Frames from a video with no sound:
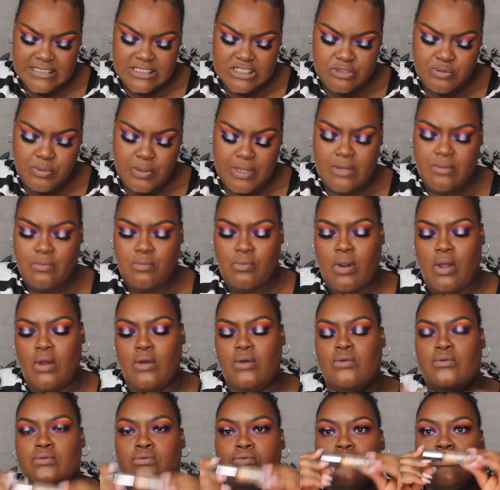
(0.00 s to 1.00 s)
in Sweet
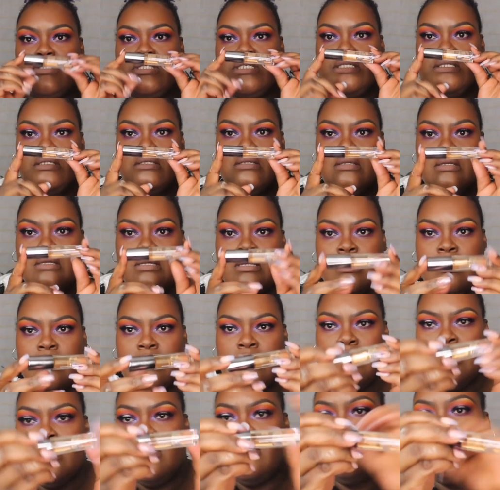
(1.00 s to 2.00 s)
Rose
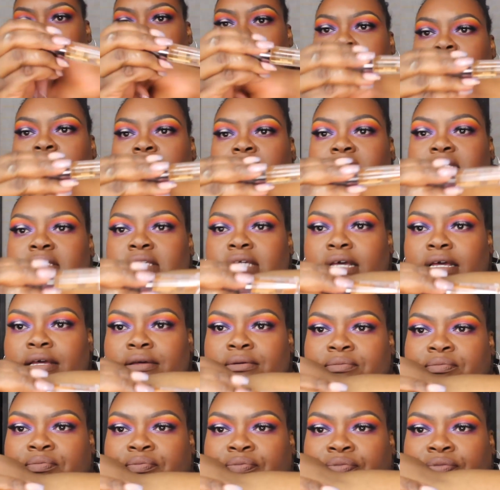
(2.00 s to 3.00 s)

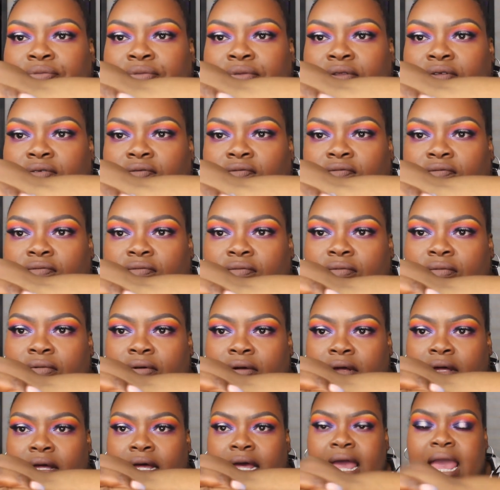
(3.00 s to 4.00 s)
see
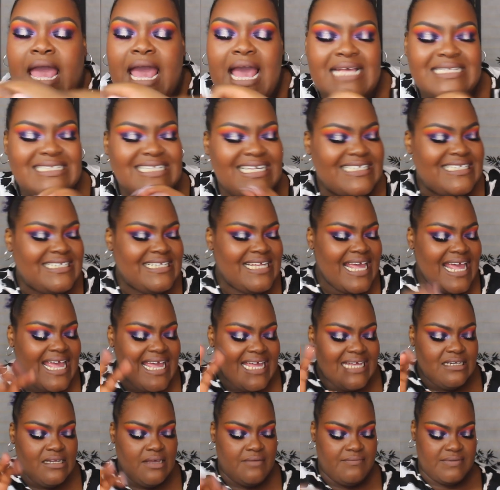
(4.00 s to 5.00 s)
has a
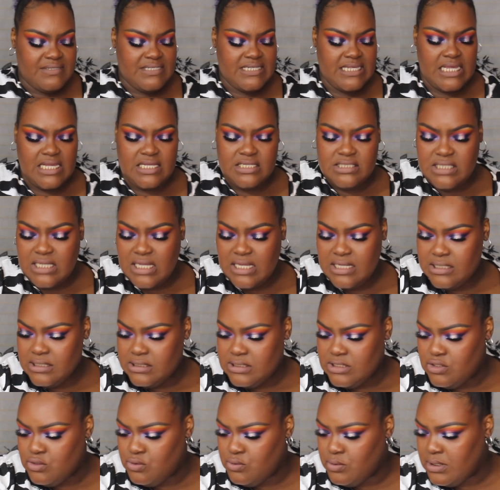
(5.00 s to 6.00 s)
hint of a tint
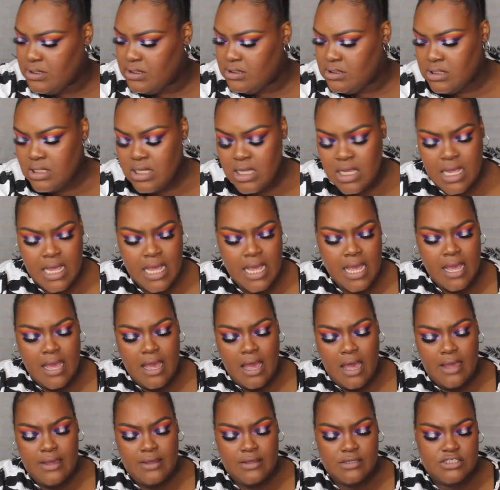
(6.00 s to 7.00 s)
into it.
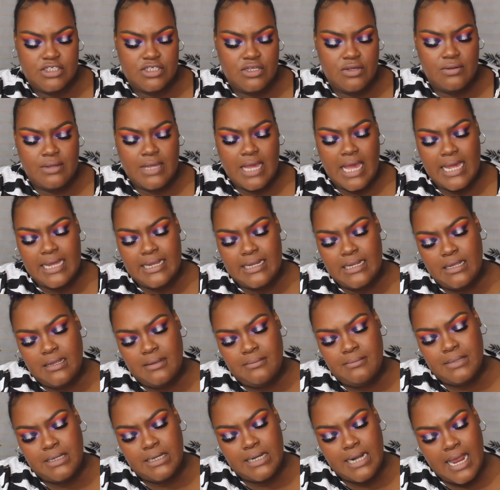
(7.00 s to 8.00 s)
I also got a
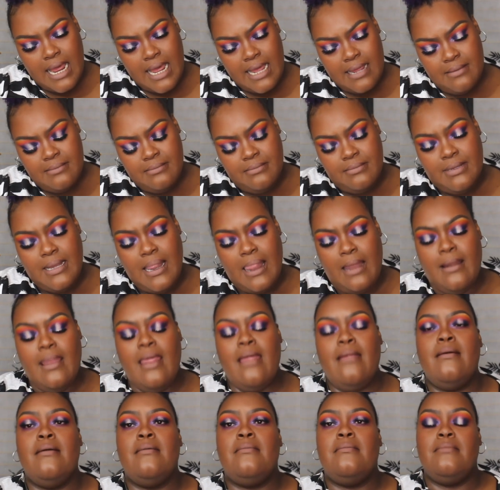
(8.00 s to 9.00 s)

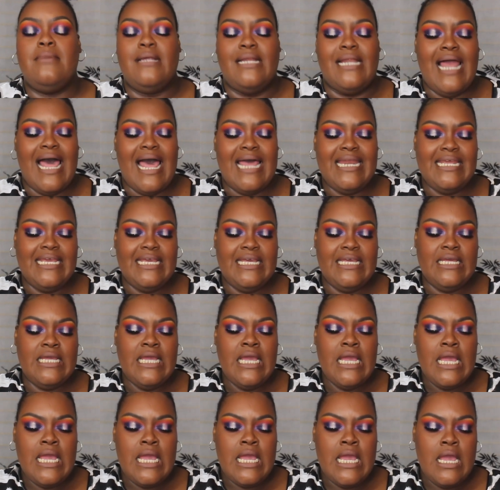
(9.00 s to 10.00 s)
Milani,
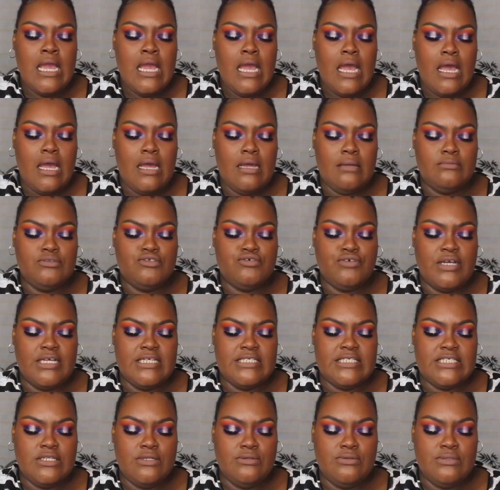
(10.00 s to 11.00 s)
um,
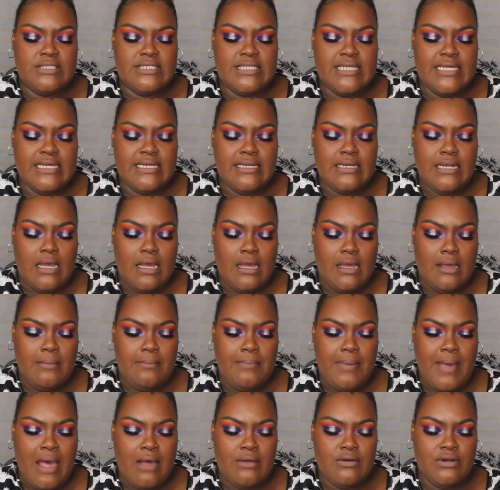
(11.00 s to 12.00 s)
translucent
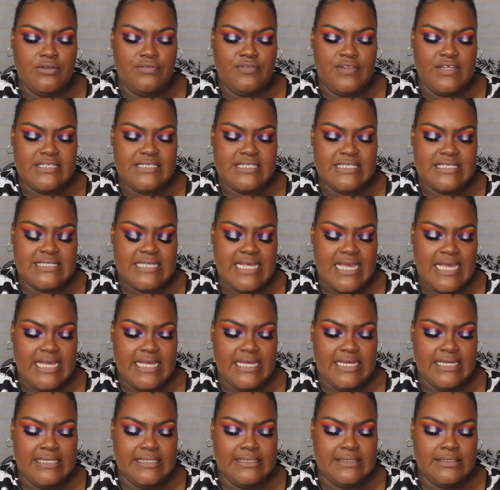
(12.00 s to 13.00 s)
um, powder. This is
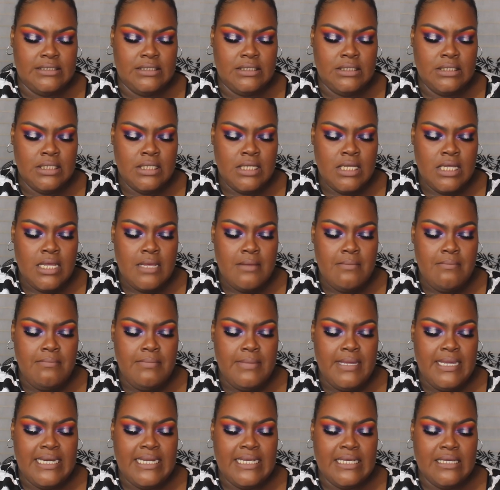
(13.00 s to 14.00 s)
in
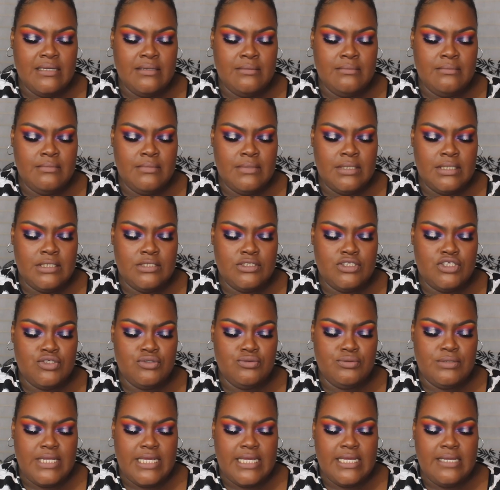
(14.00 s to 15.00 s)
medium
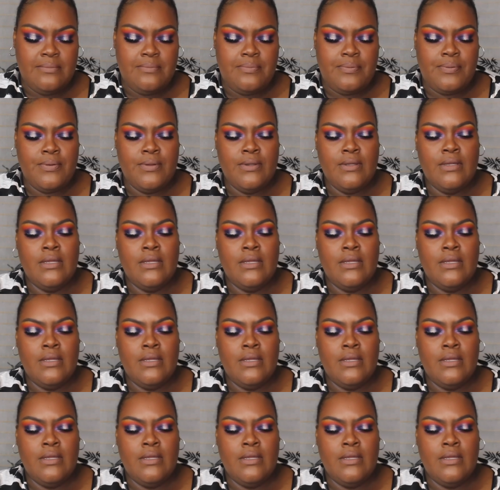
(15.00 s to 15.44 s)
to deep,